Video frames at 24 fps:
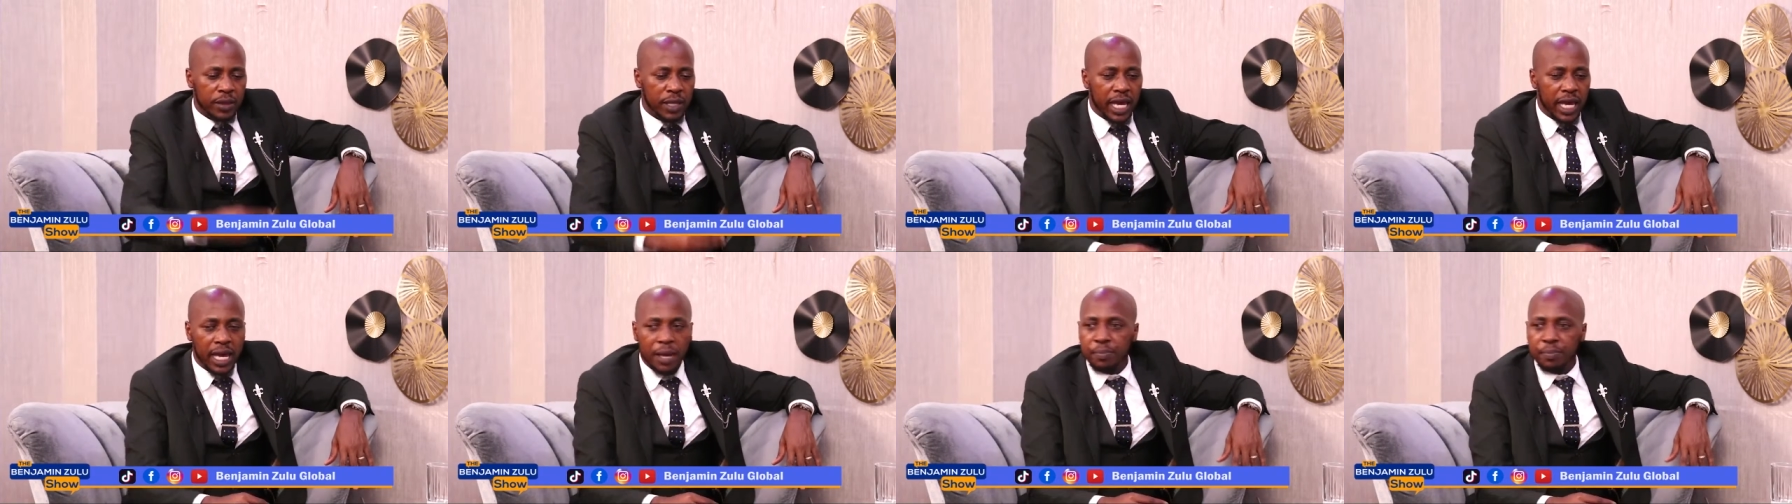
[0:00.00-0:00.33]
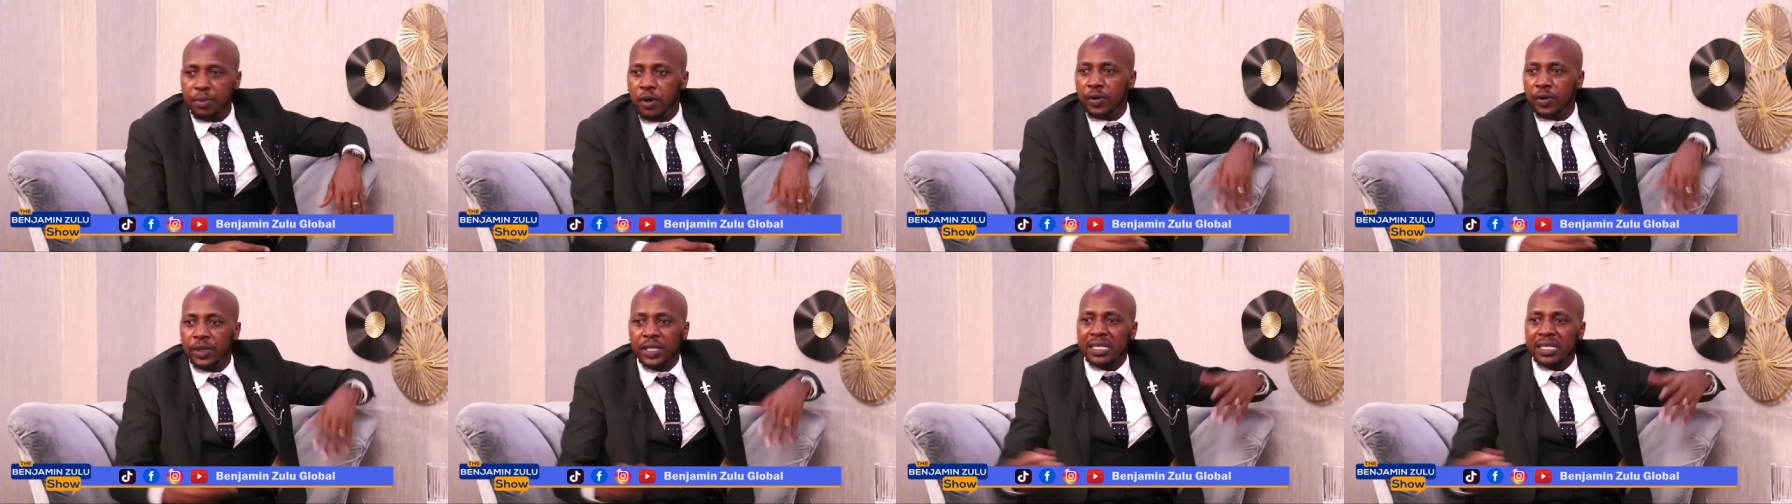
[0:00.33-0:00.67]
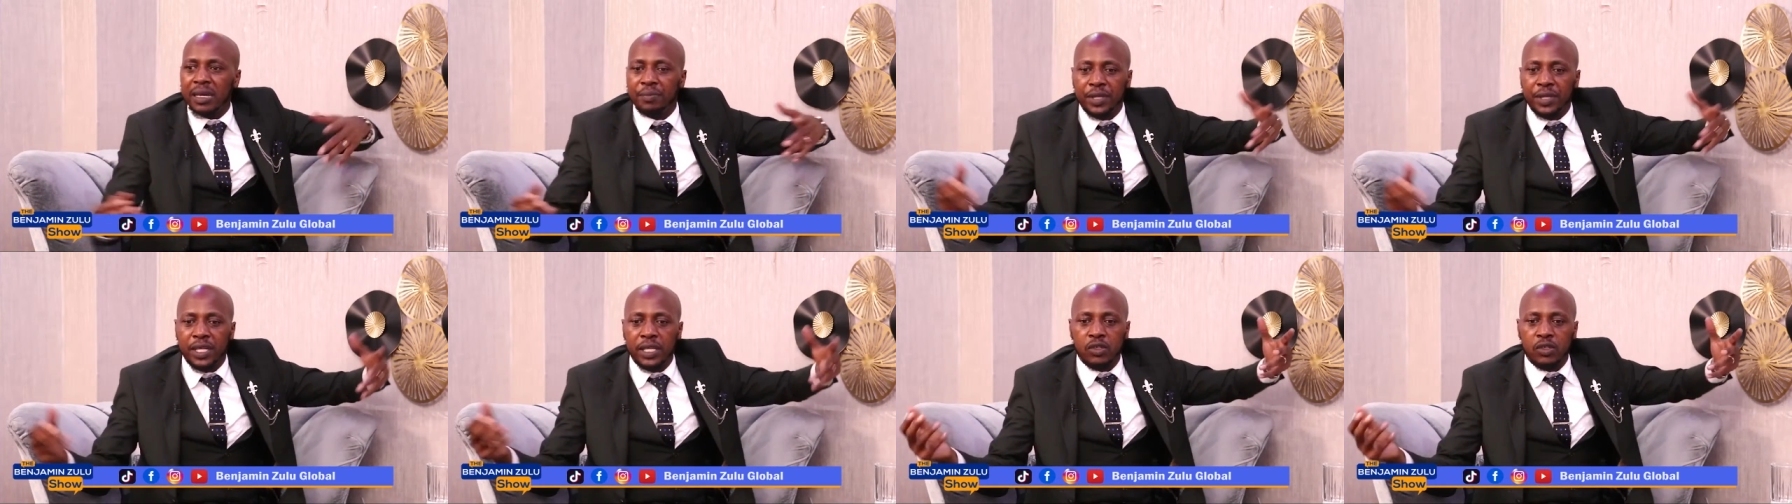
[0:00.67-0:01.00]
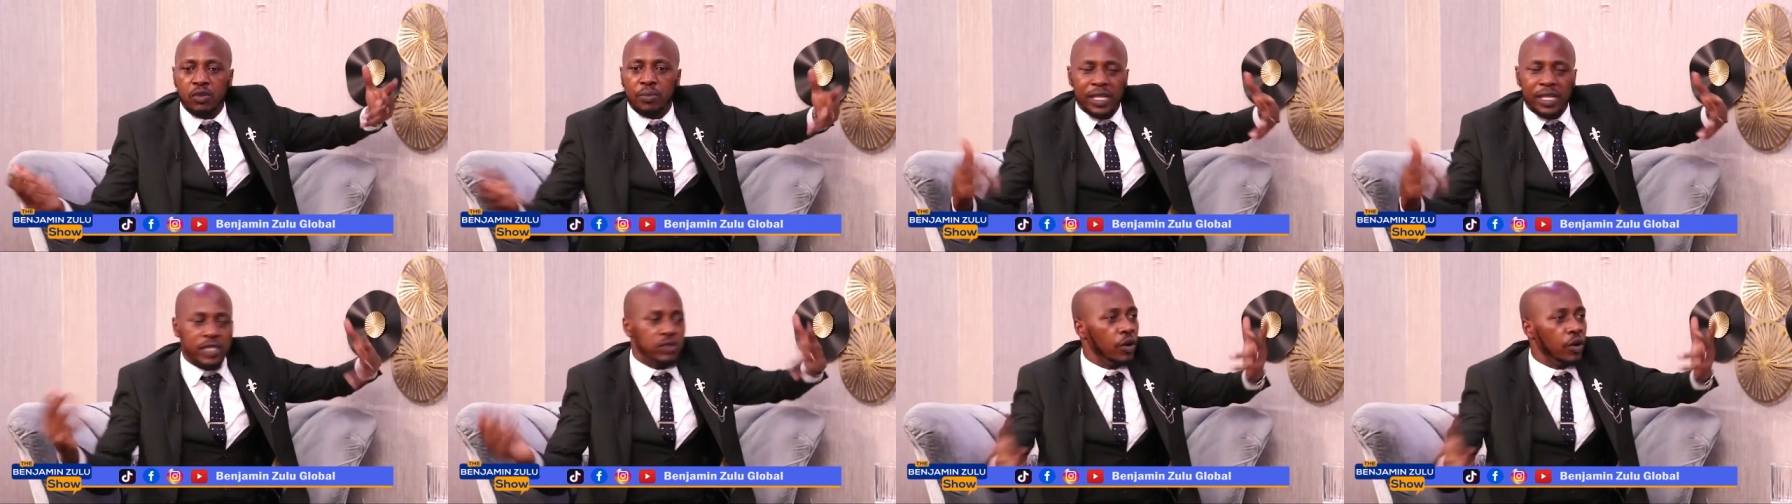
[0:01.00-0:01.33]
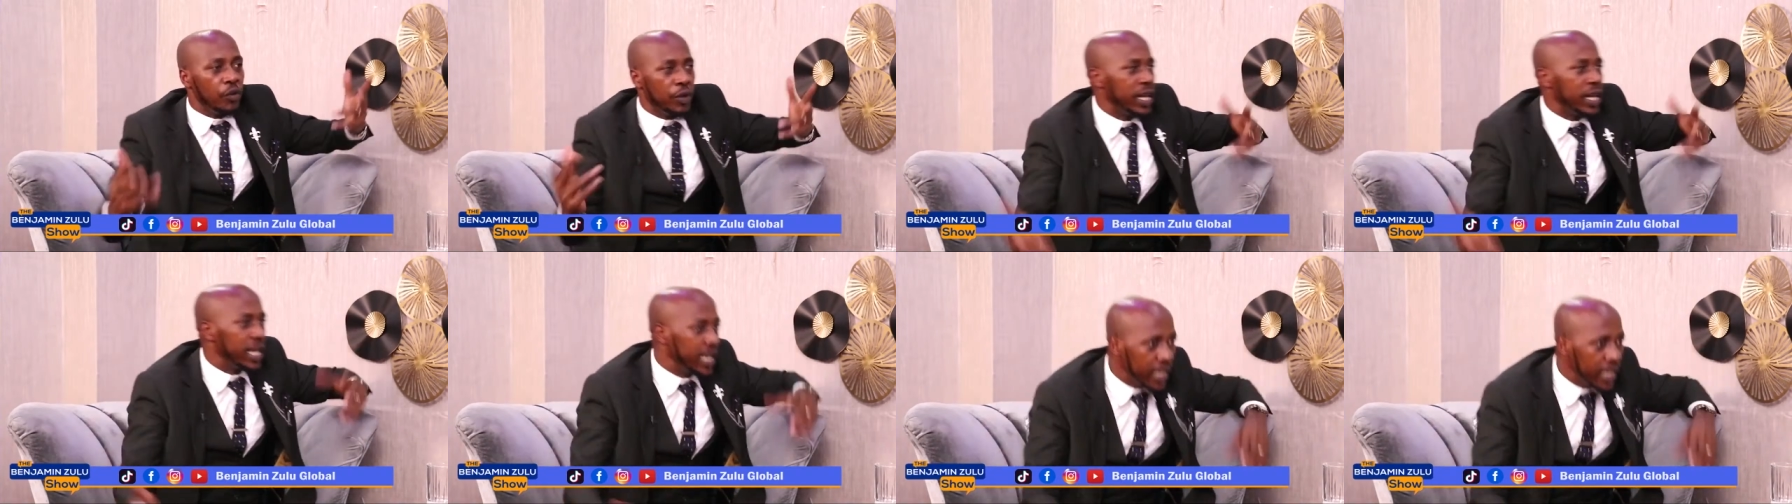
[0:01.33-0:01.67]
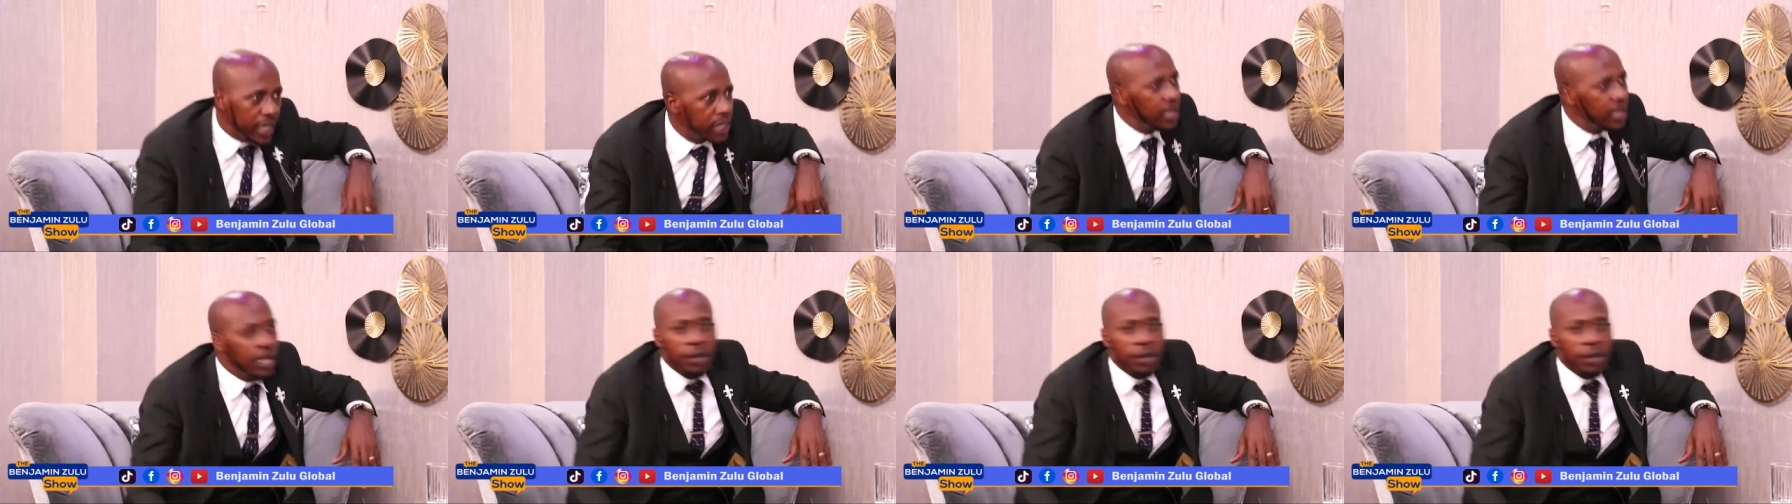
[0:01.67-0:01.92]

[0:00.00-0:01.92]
apple with something to mature quickly,